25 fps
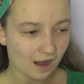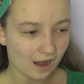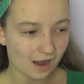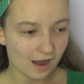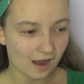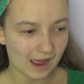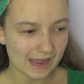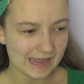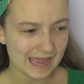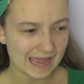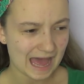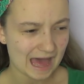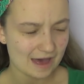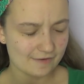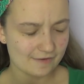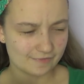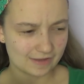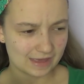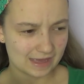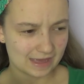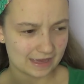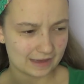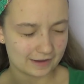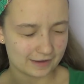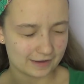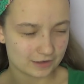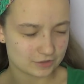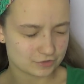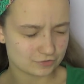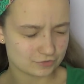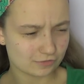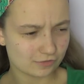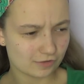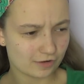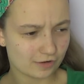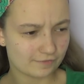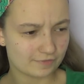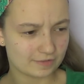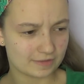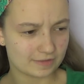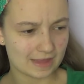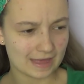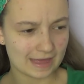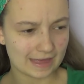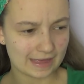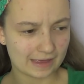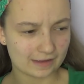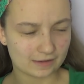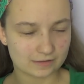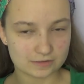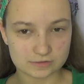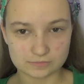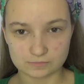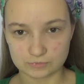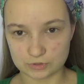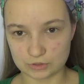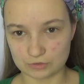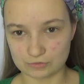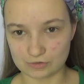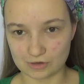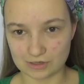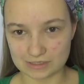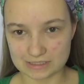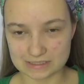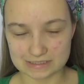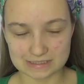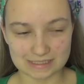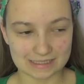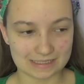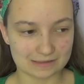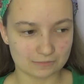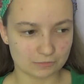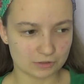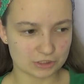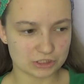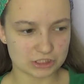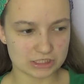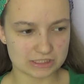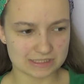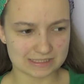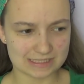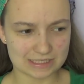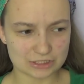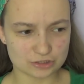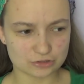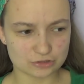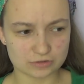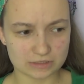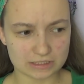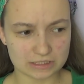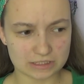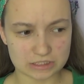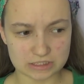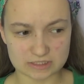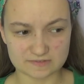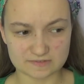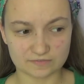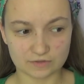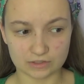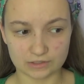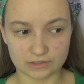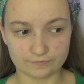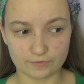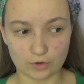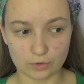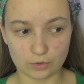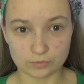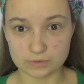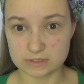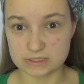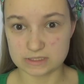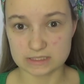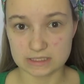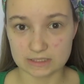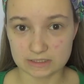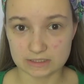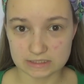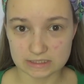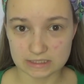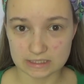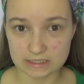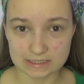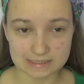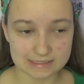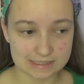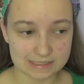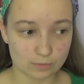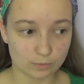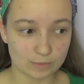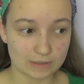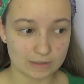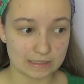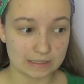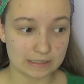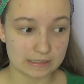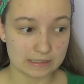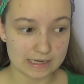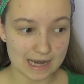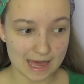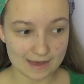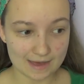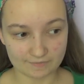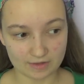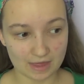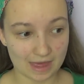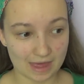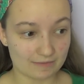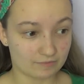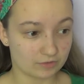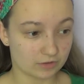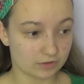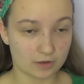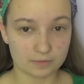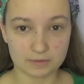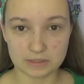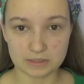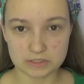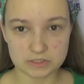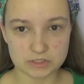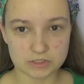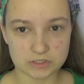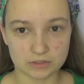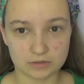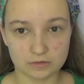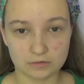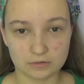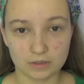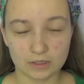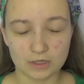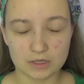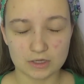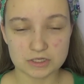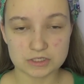I have a drawer over there, you can't see, which is literally just full of old CDs that we never ever go into.